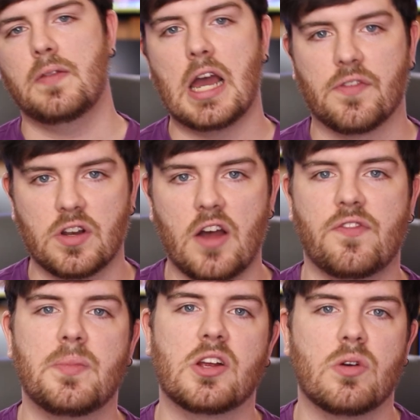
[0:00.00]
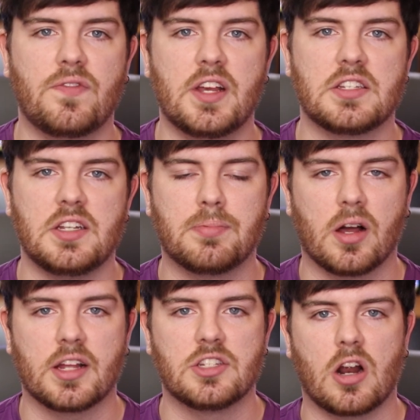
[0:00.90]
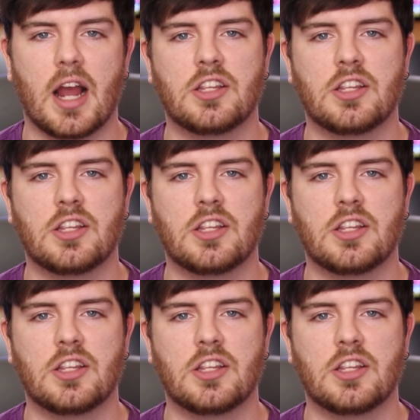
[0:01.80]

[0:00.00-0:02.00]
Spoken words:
Now, if you're not familiar with VST plugins are, I